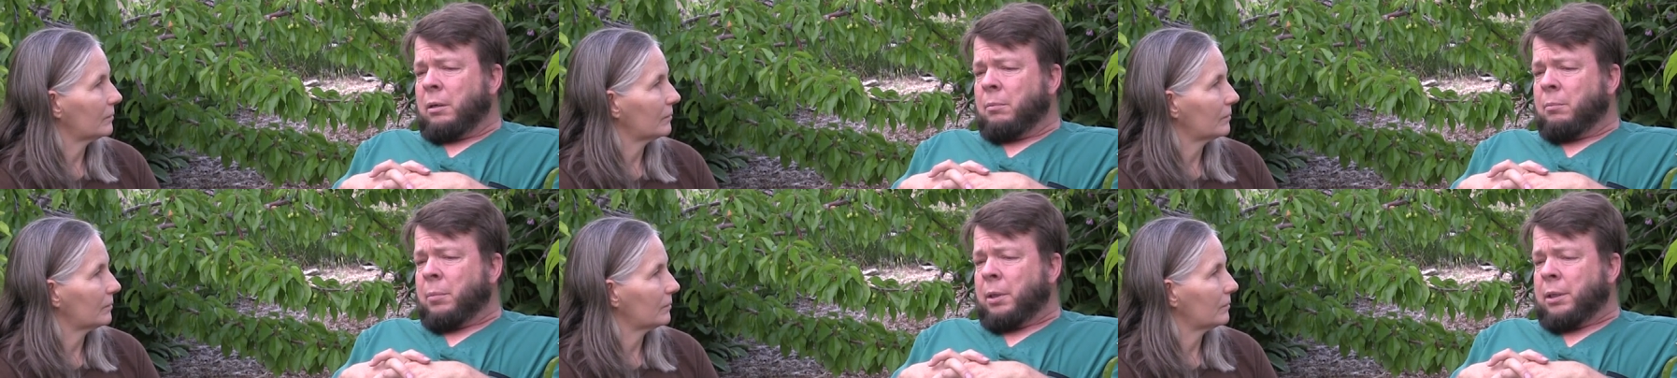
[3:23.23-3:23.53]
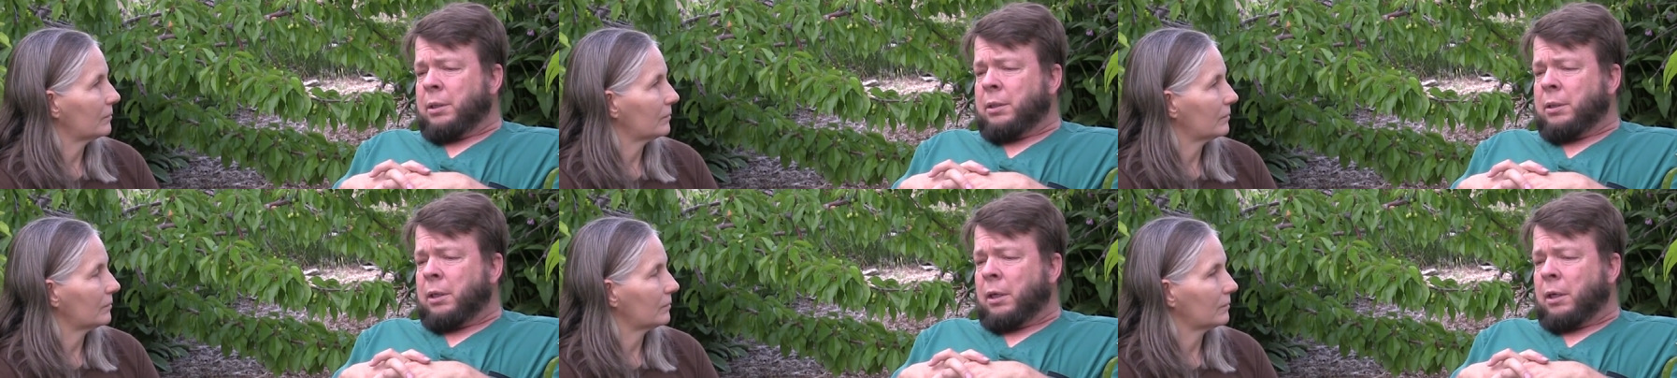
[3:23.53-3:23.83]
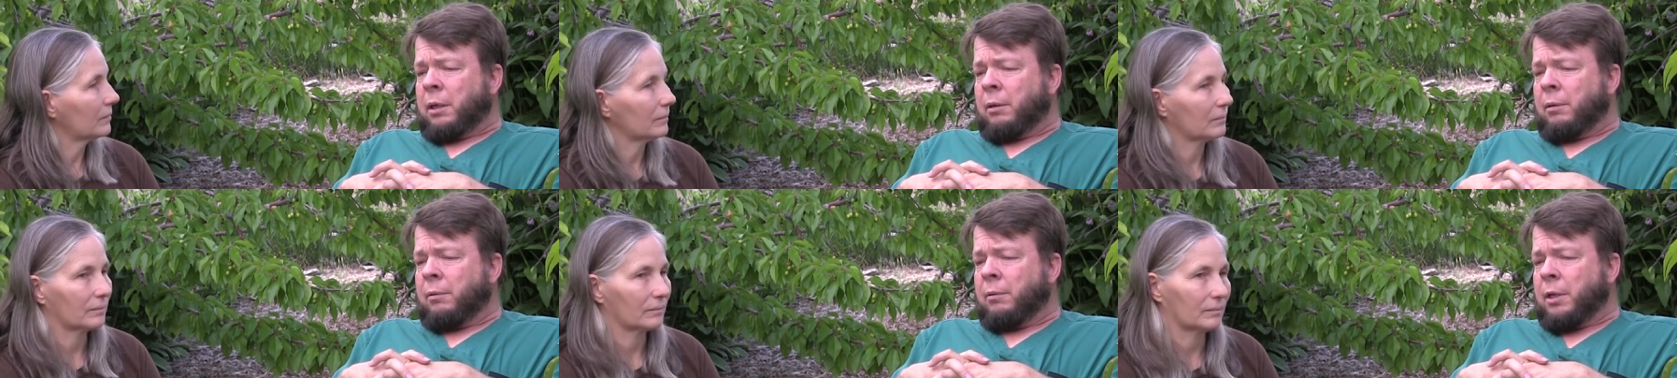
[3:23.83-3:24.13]
Speaker 1: but
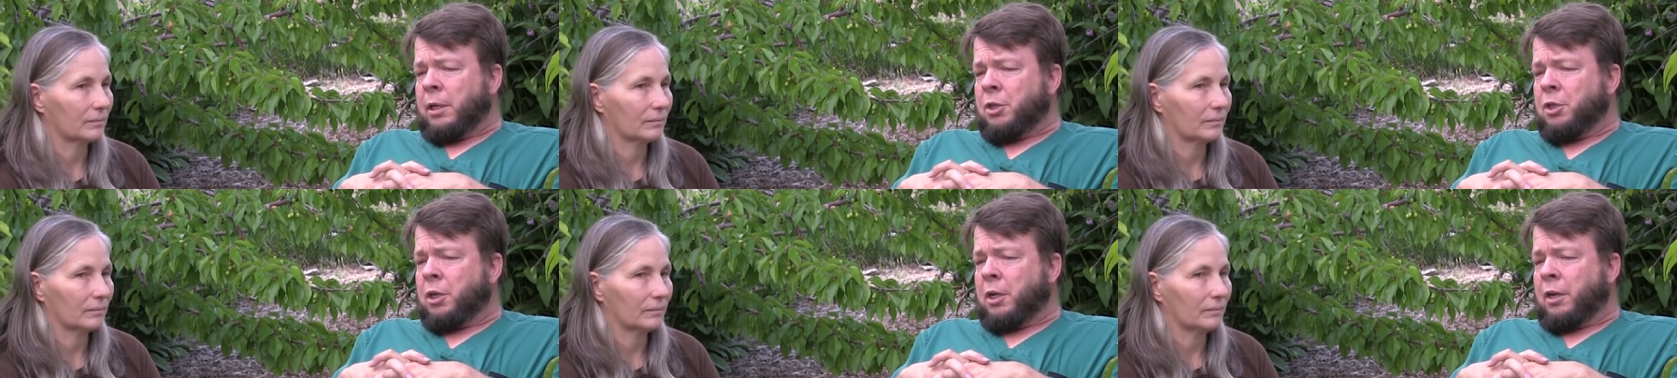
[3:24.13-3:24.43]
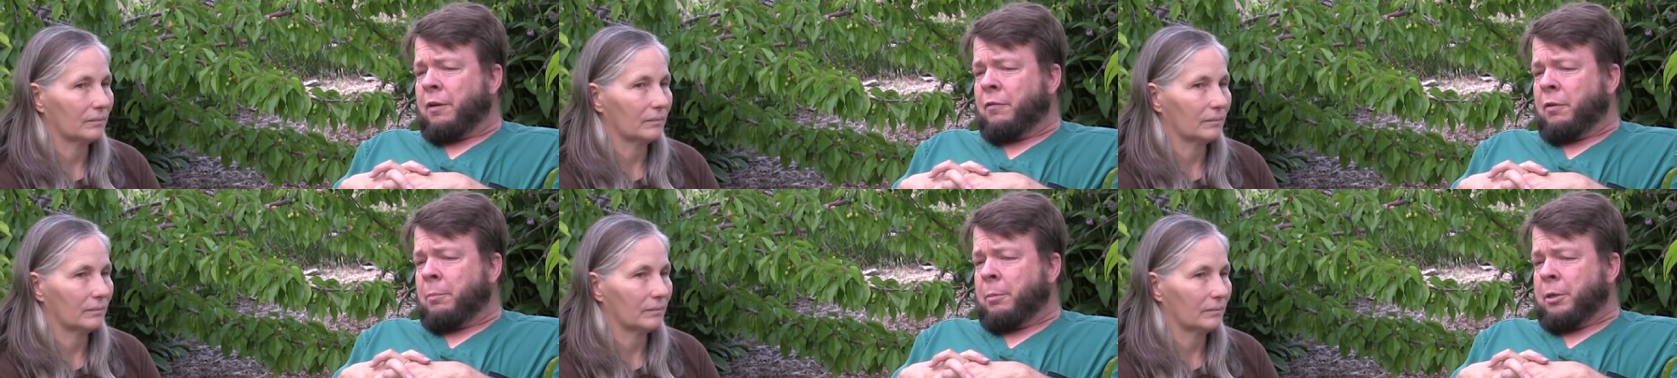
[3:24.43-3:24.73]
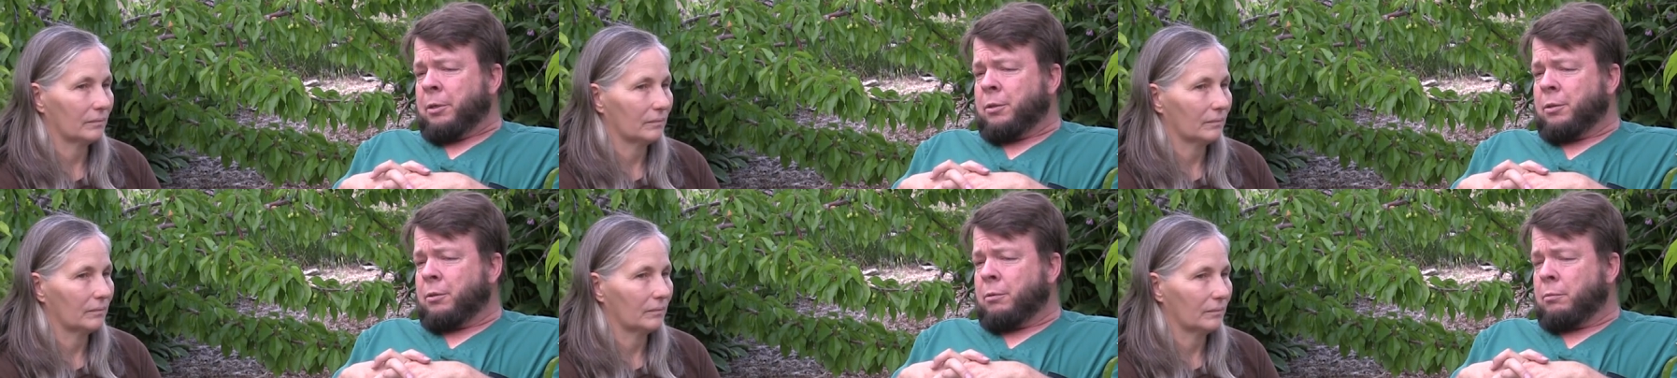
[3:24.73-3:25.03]
uh, they should have given him
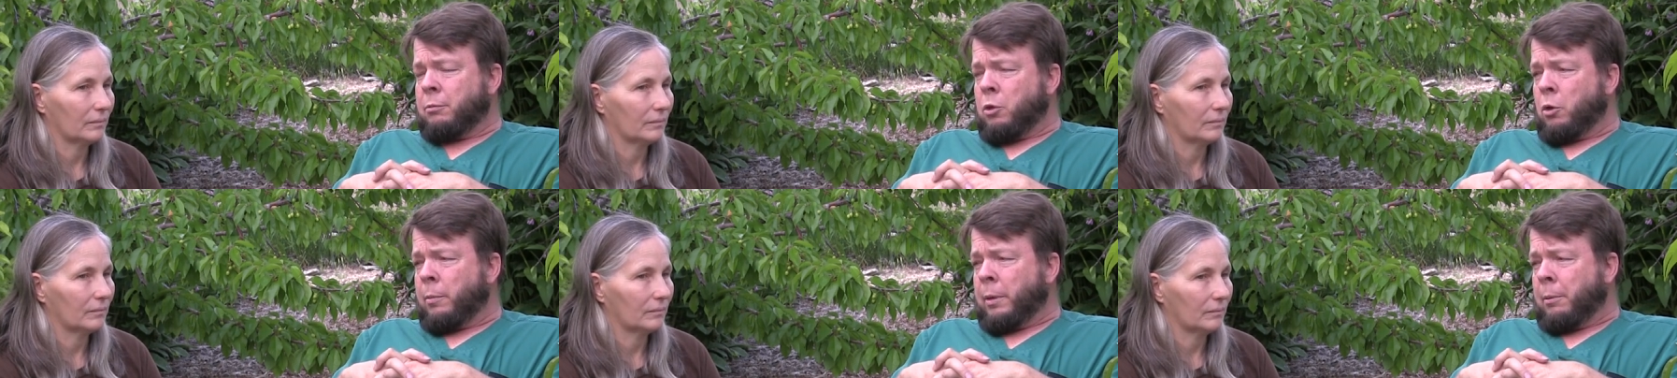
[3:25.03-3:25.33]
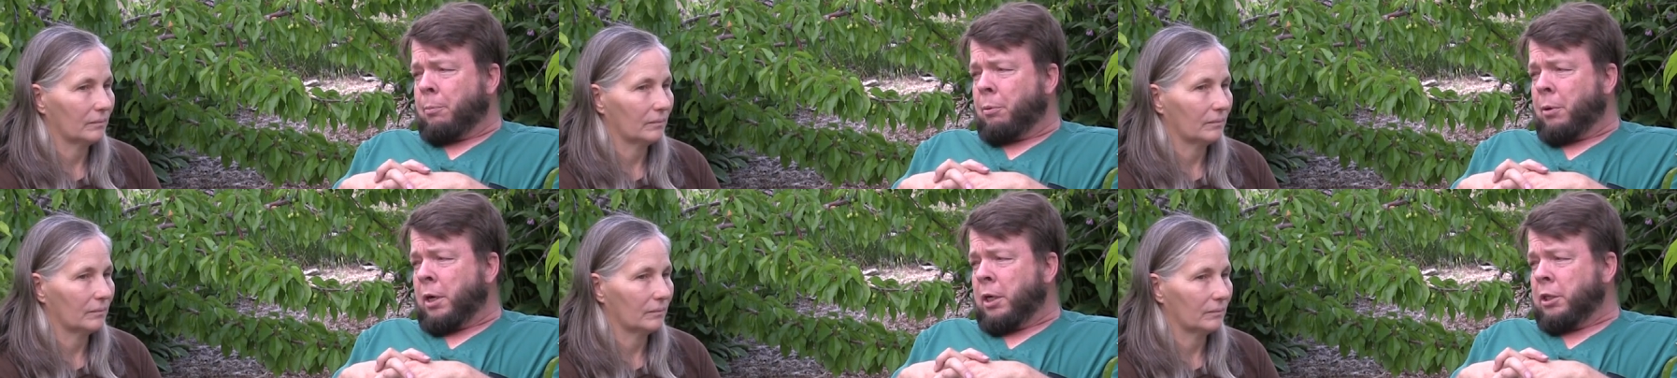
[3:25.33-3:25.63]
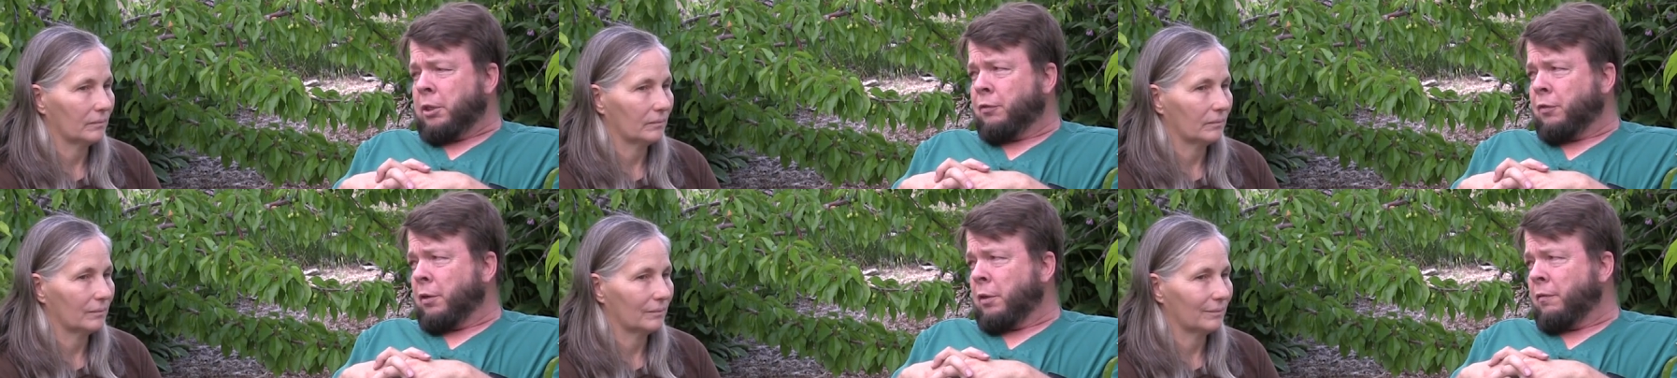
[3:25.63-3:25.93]
his Nobel Prize
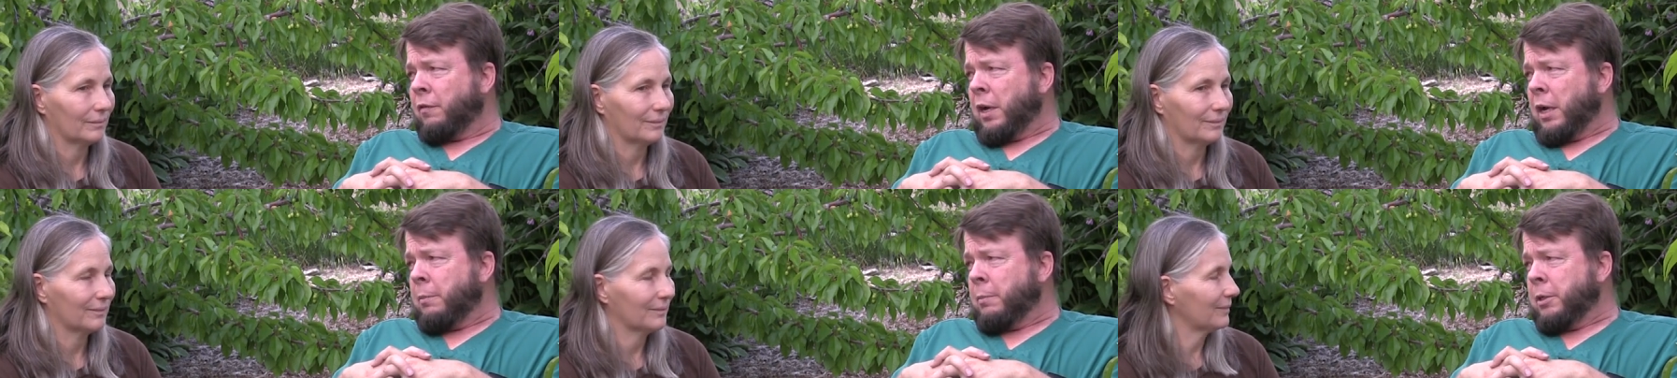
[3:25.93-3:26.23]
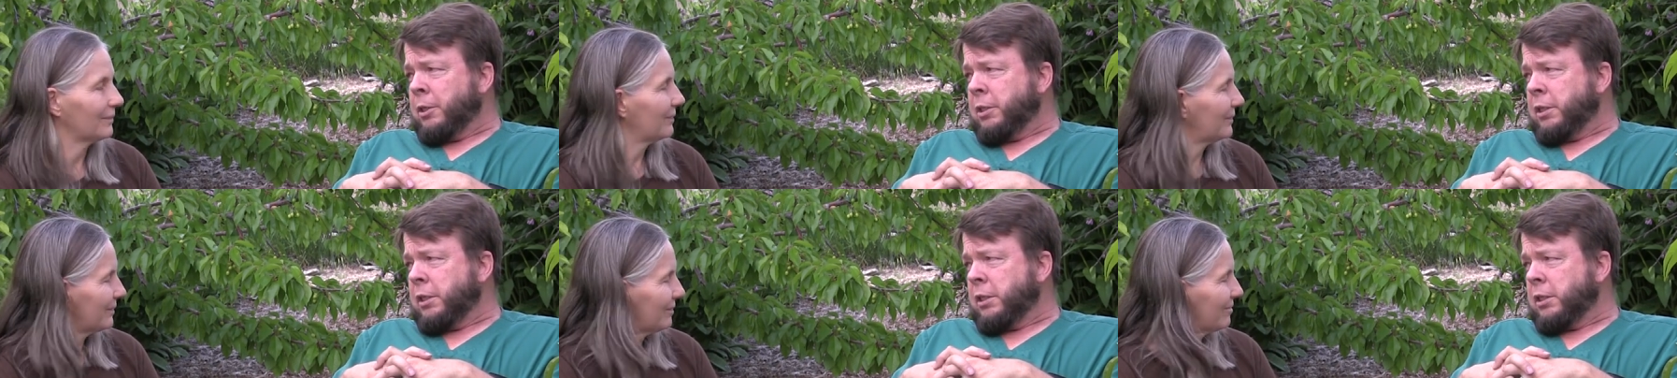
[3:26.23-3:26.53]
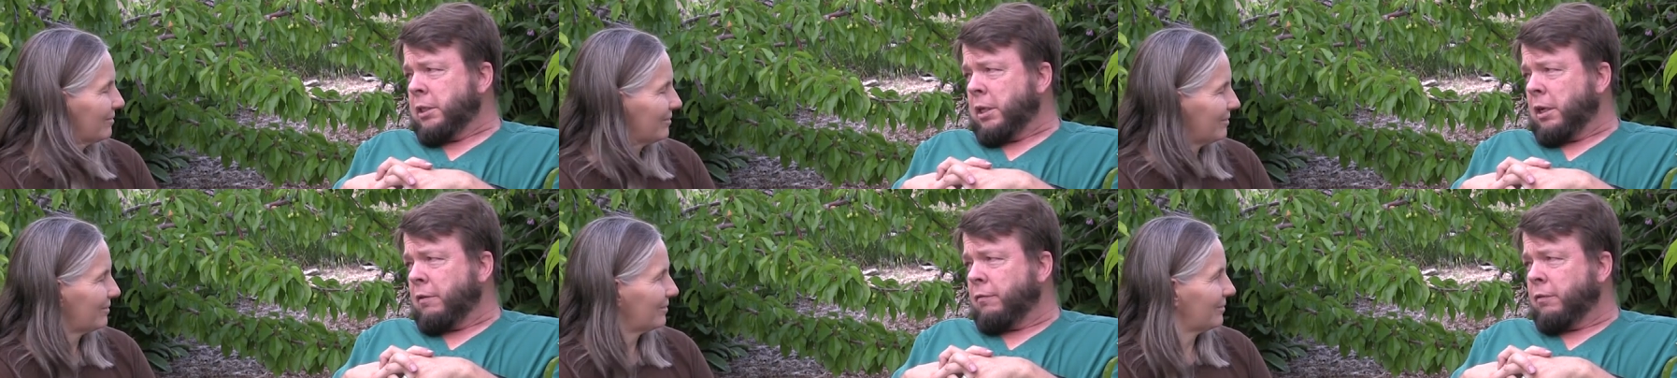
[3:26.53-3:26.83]
for the vitamin C
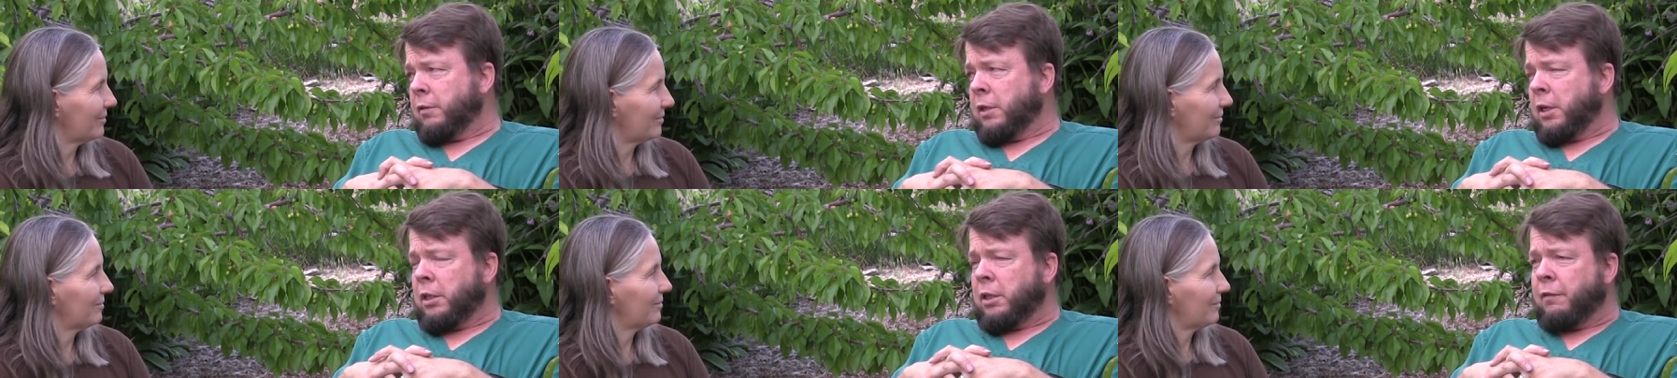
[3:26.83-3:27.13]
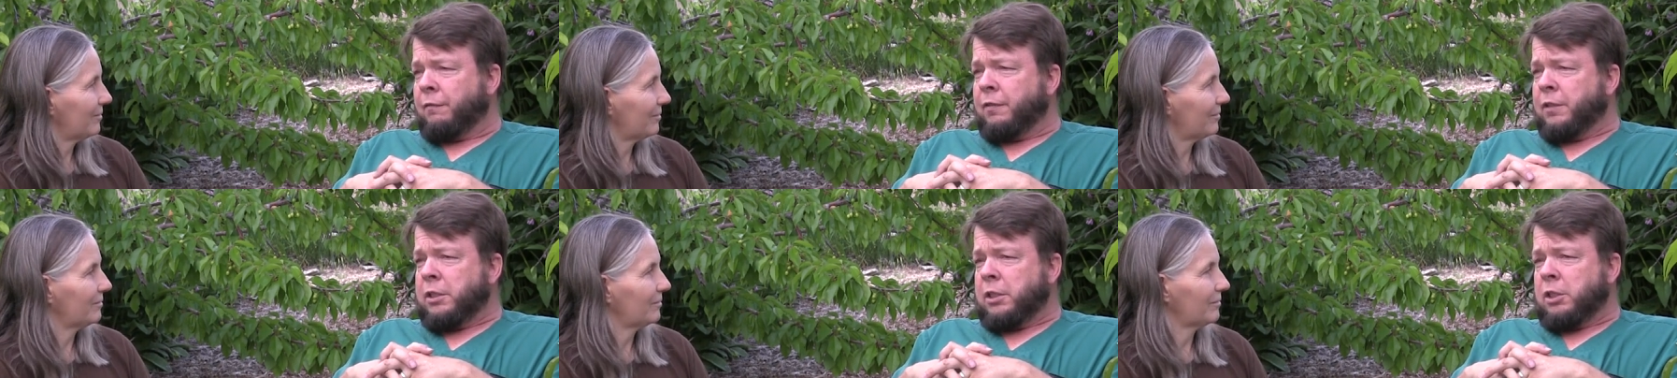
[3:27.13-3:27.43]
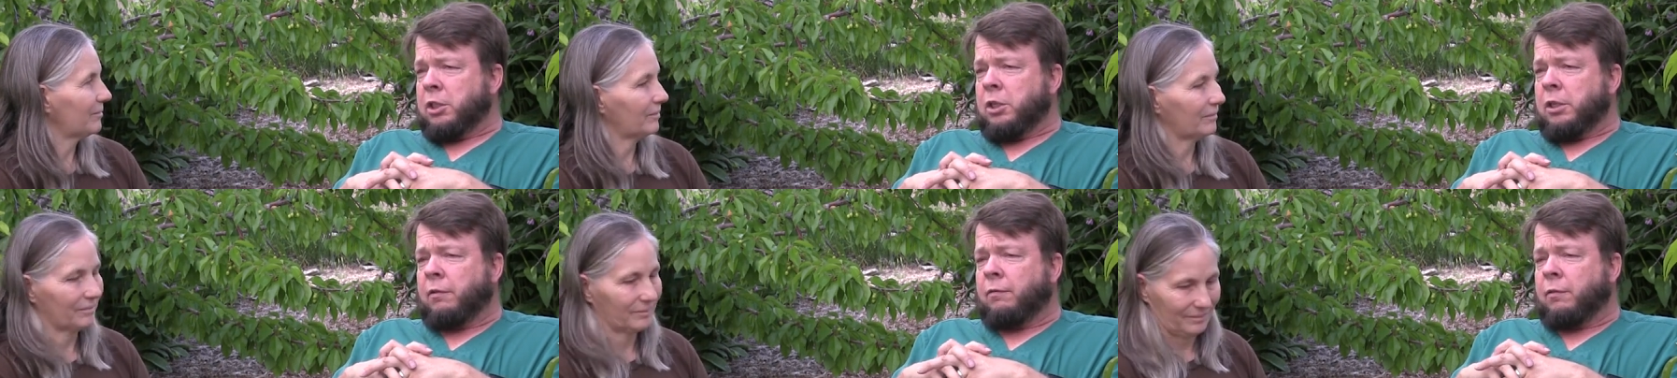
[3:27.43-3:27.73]
stuff and not the
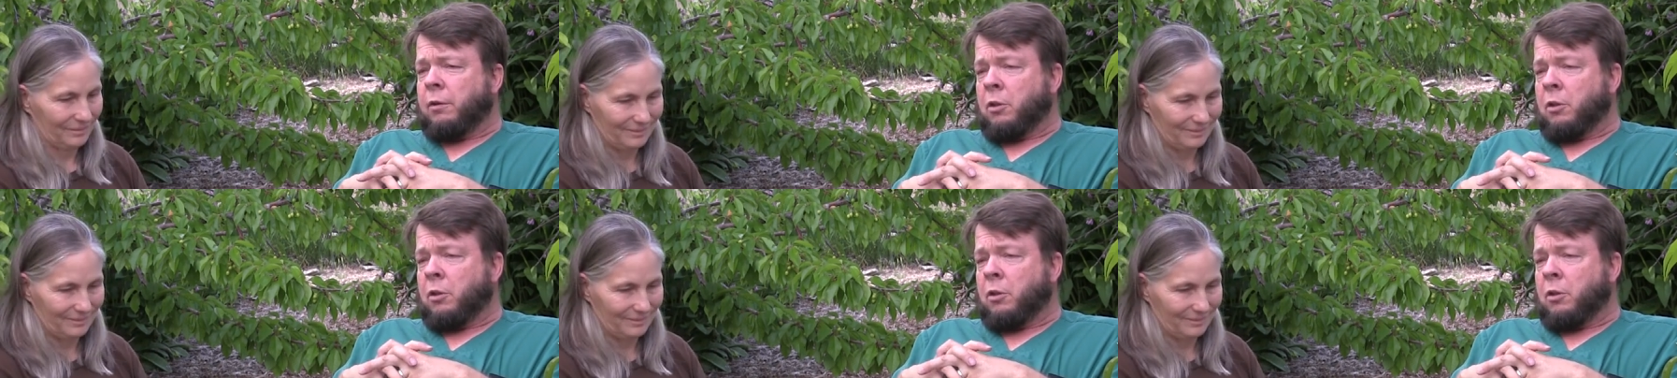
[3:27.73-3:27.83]
physics stuff,